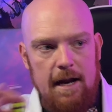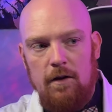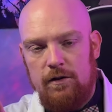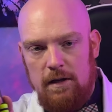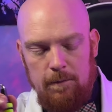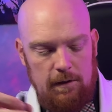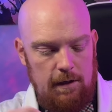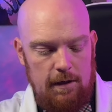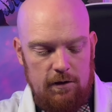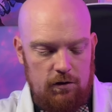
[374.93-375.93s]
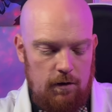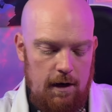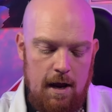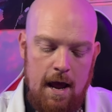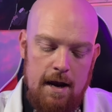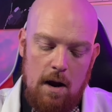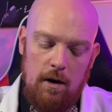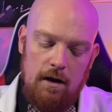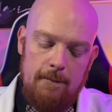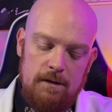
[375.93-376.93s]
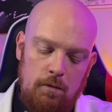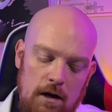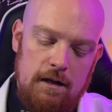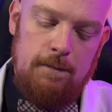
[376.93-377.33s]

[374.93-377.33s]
any other tip in the the industry. Now, when it comes to putting